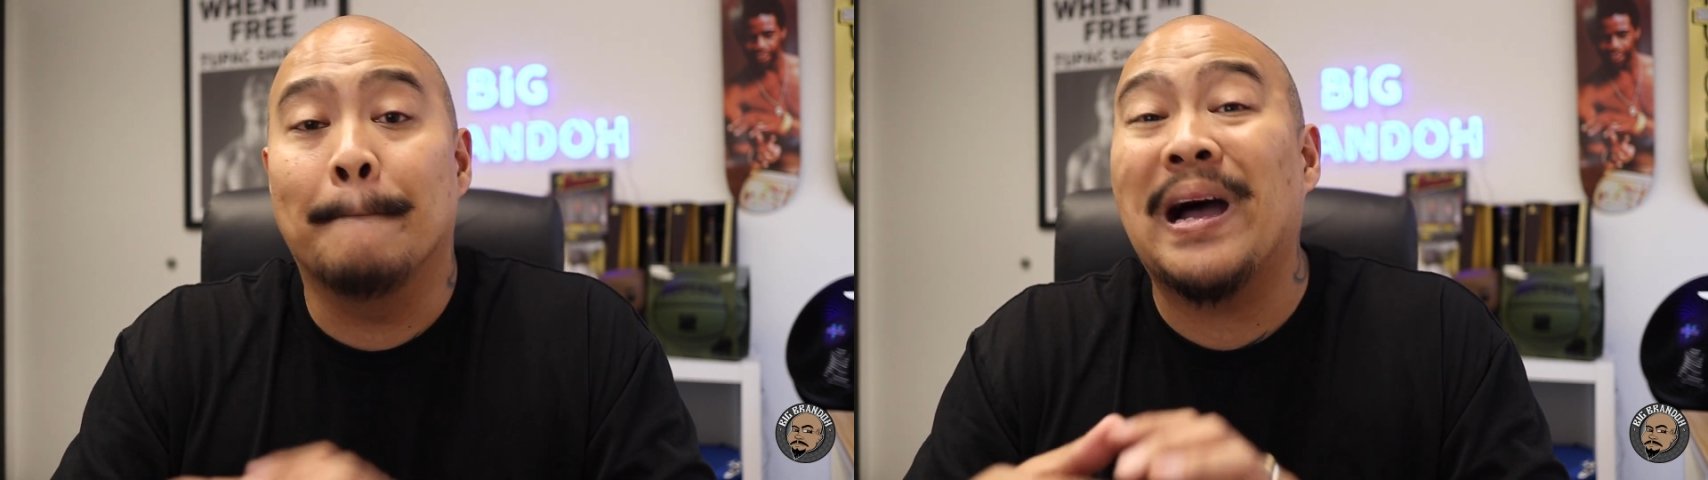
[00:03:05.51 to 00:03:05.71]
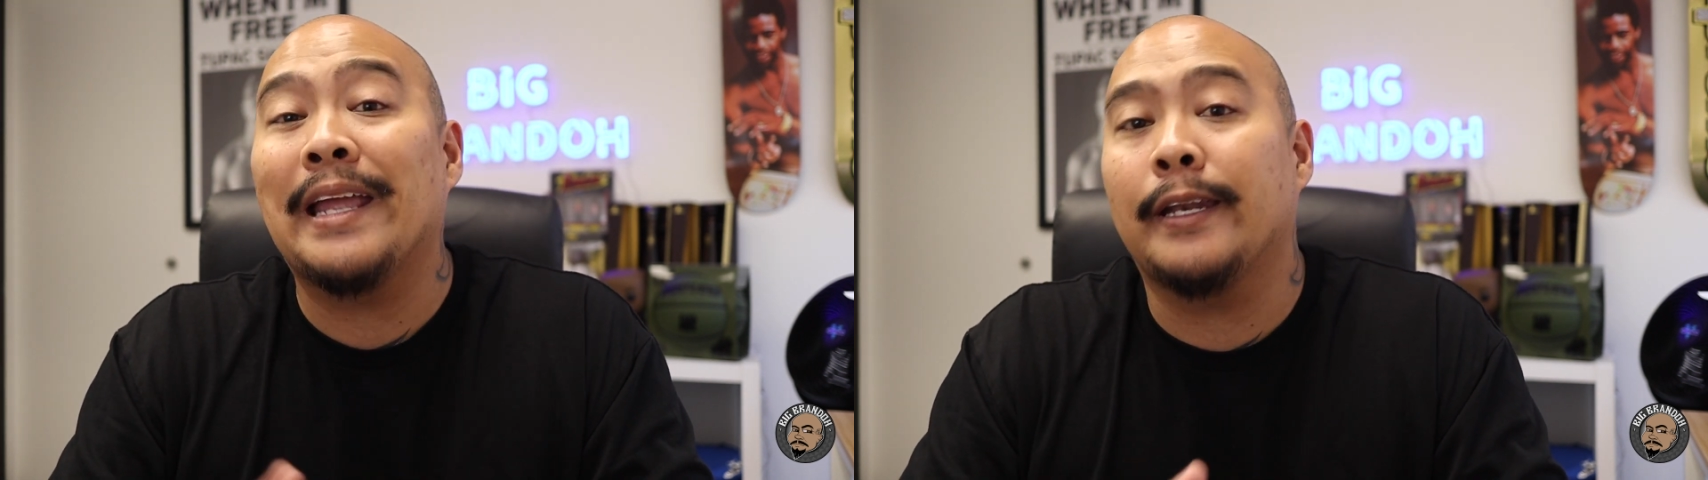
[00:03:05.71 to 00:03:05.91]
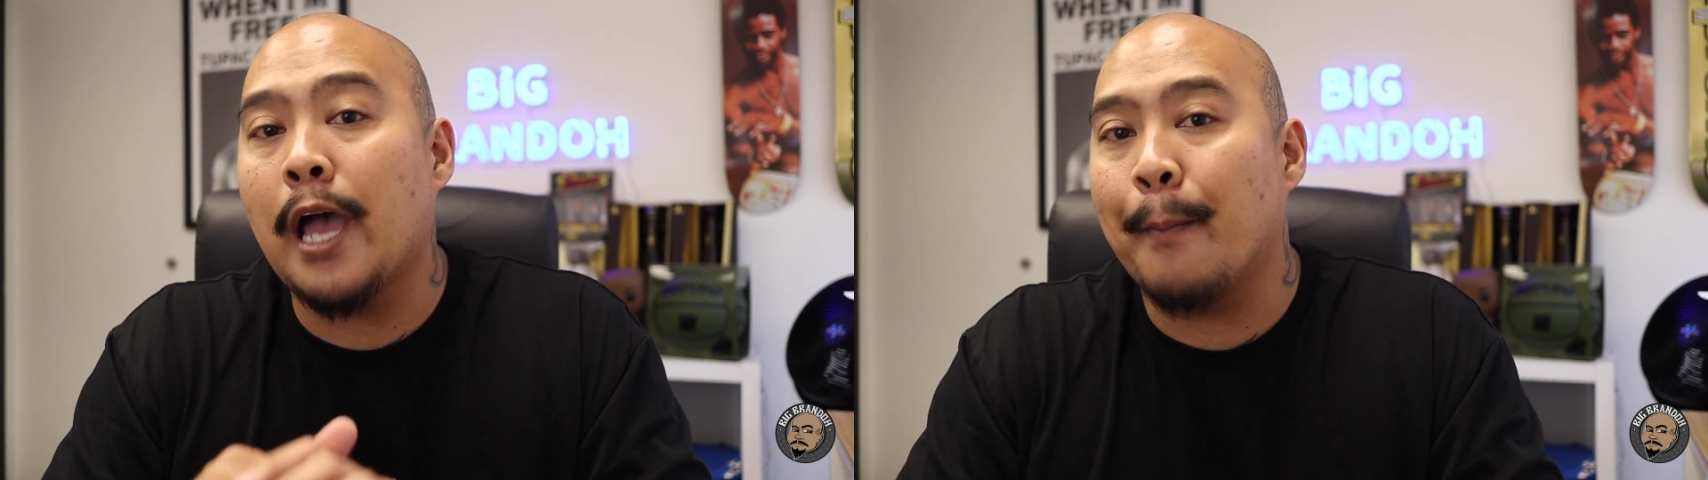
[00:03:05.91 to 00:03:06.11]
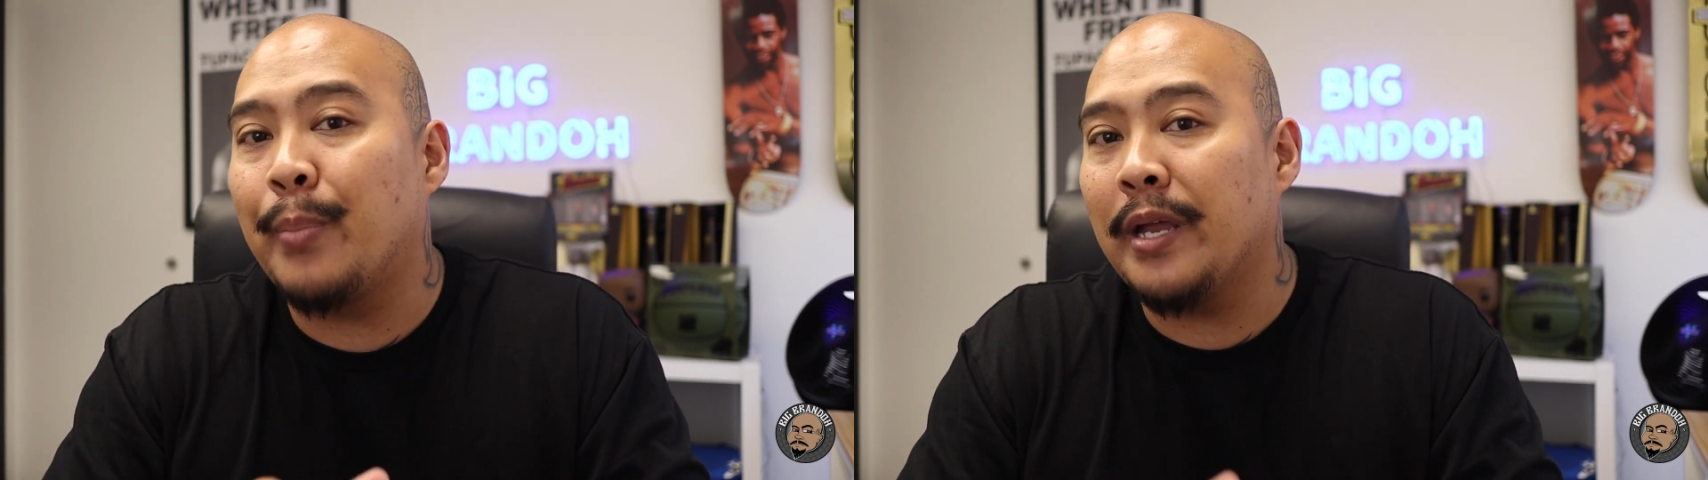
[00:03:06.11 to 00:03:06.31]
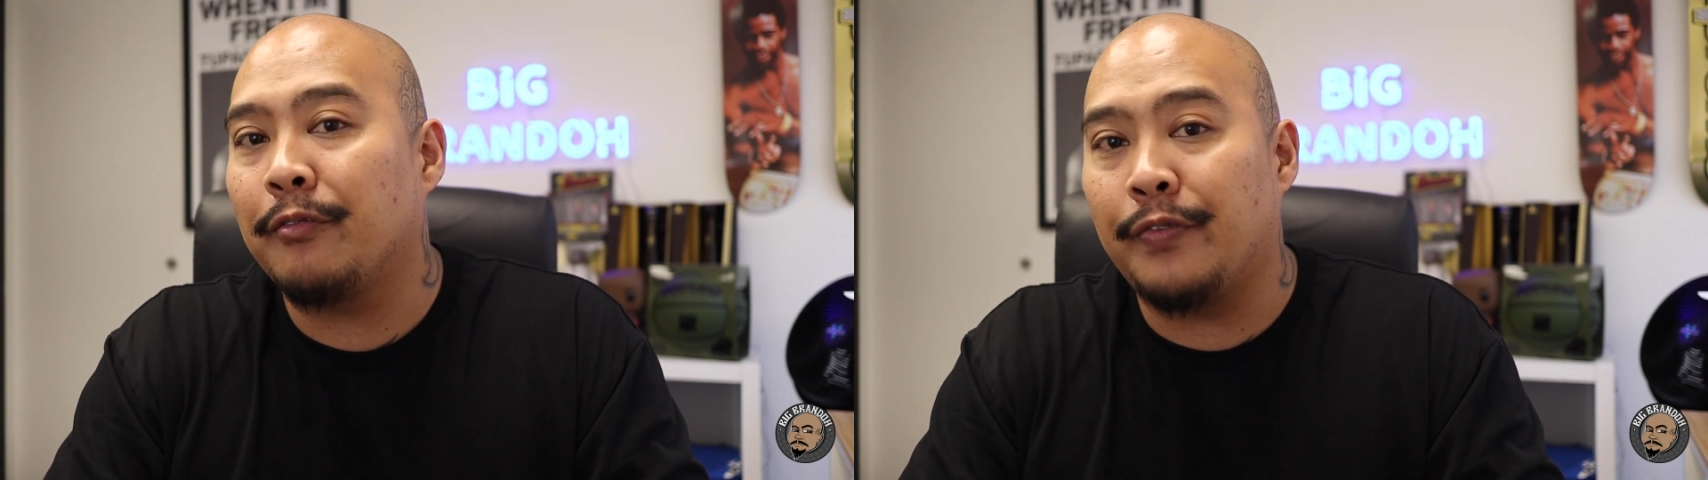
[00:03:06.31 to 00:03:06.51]
might
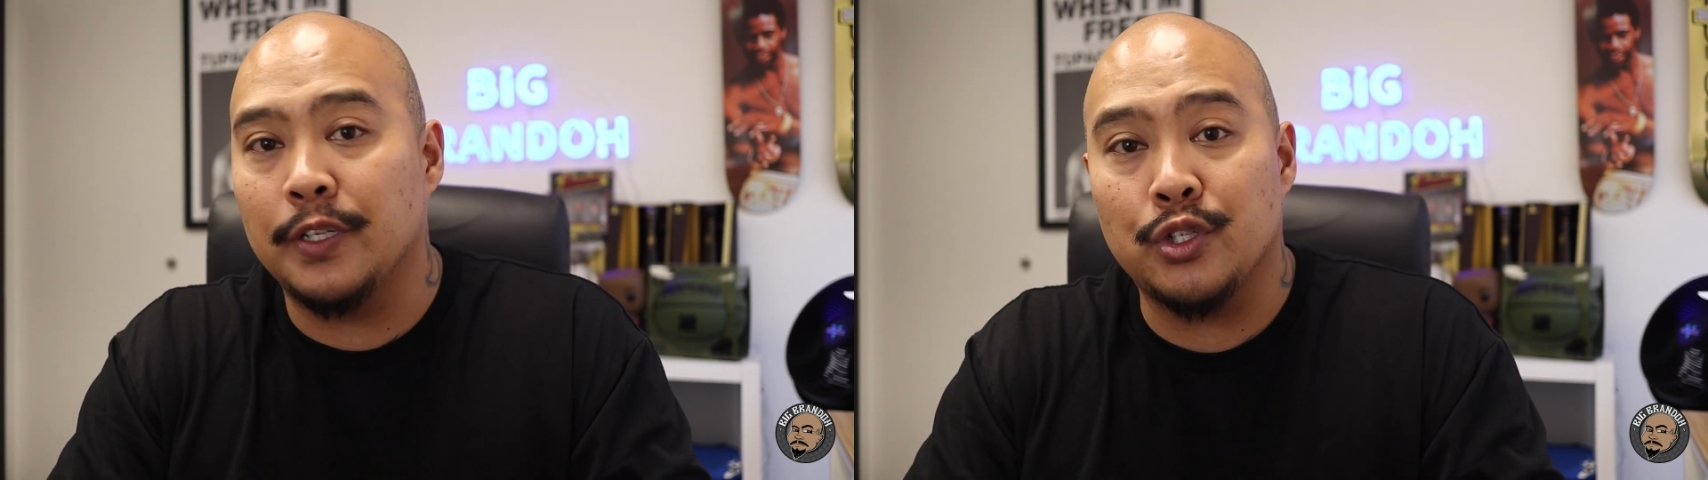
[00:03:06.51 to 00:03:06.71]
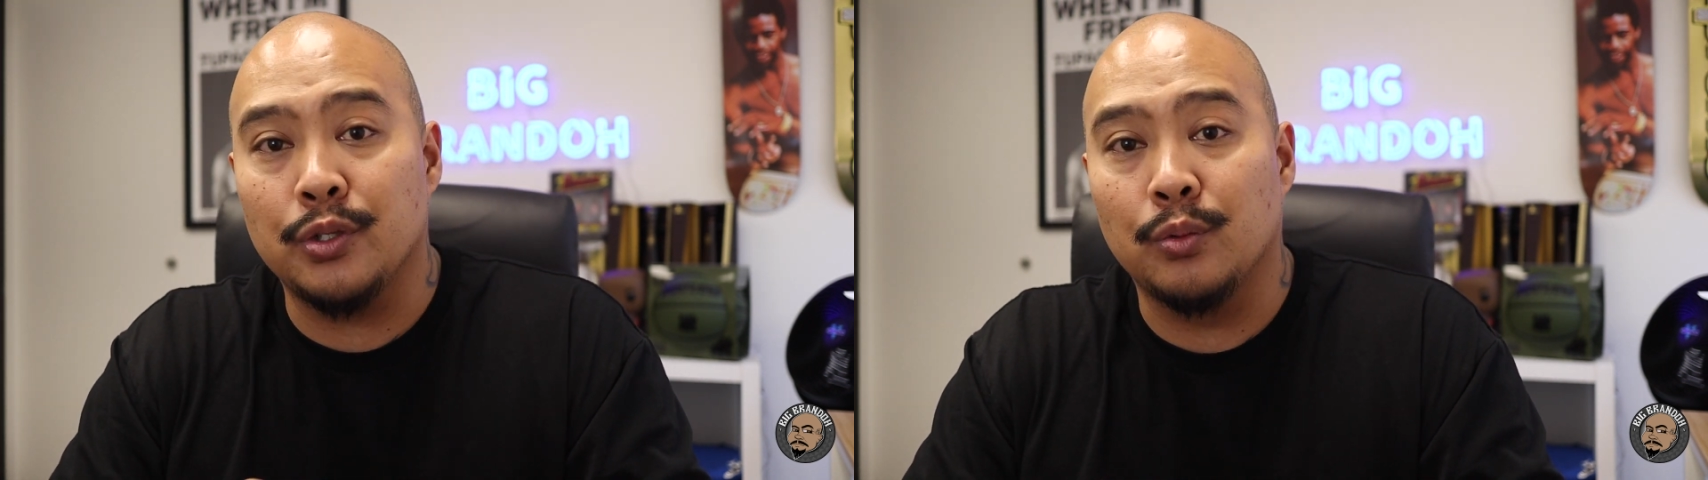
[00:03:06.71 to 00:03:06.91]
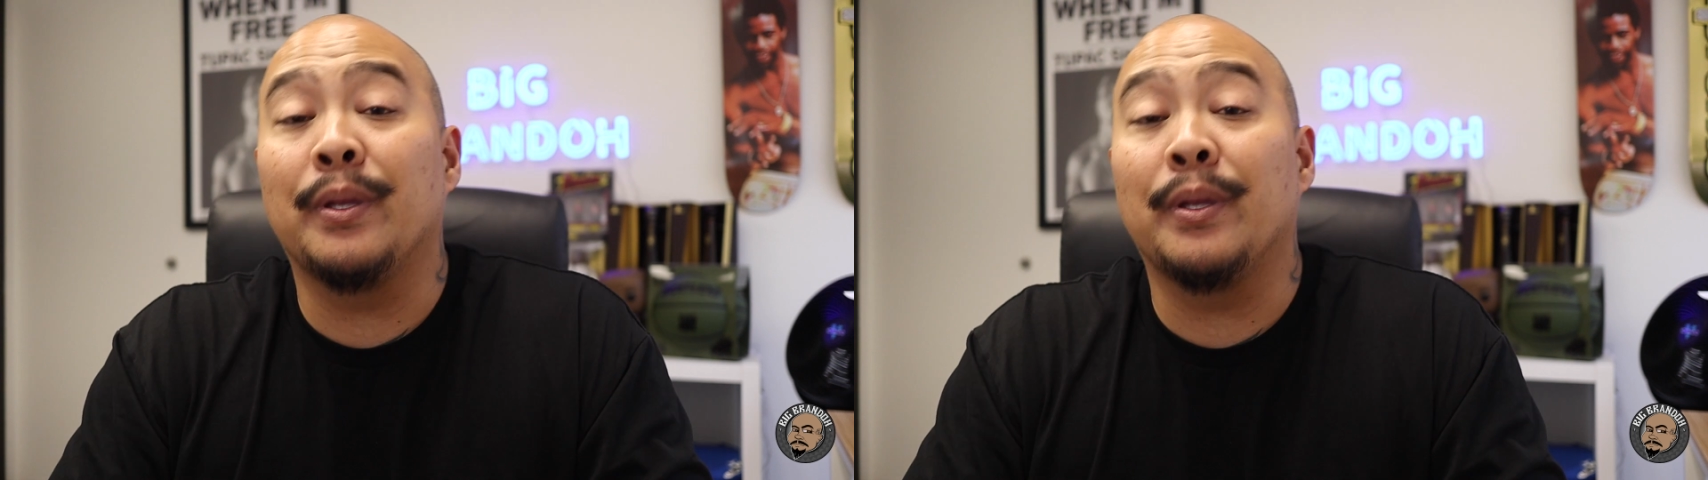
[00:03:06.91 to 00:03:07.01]
not benefit you